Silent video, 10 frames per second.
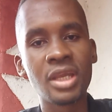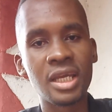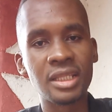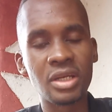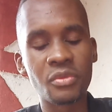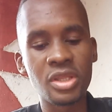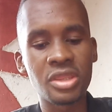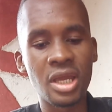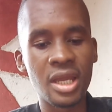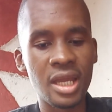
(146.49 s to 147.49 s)
And then with
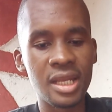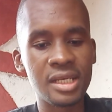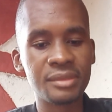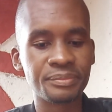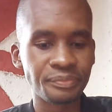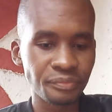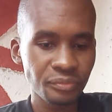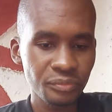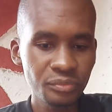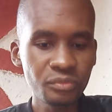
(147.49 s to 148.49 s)
an
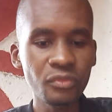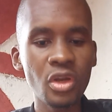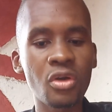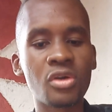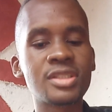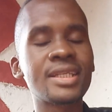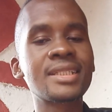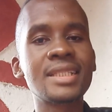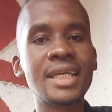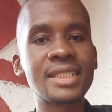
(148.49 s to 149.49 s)

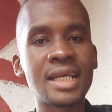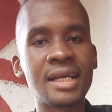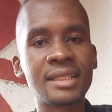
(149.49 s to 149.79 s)
consent letter,